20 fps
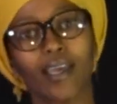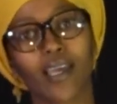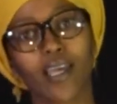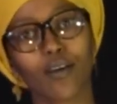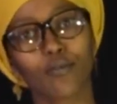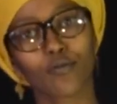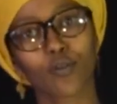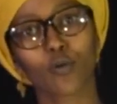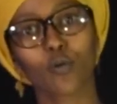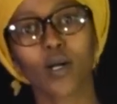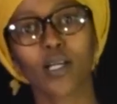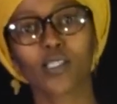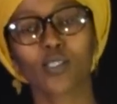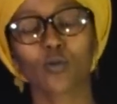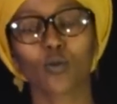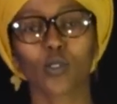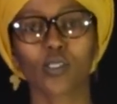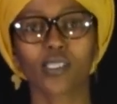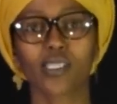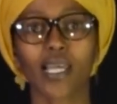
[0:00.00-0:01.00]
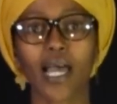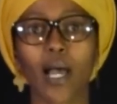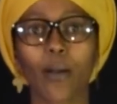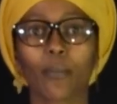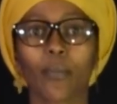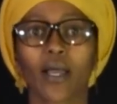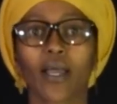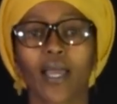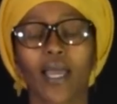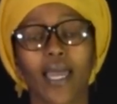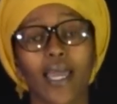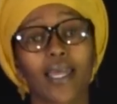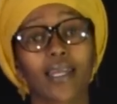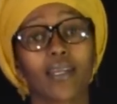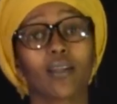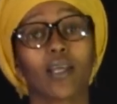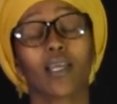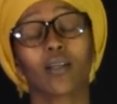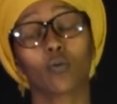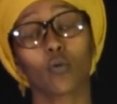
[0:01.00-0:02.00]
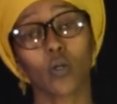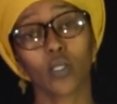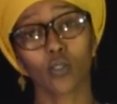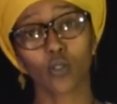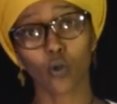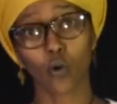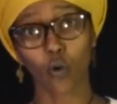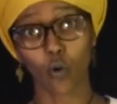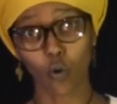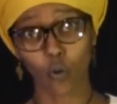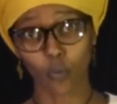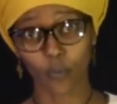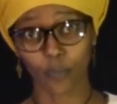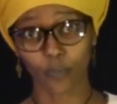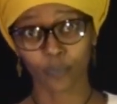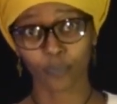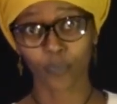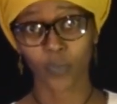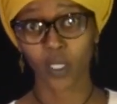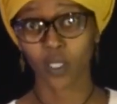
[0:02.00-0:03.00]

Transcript: everyone's WhatsApp and went home.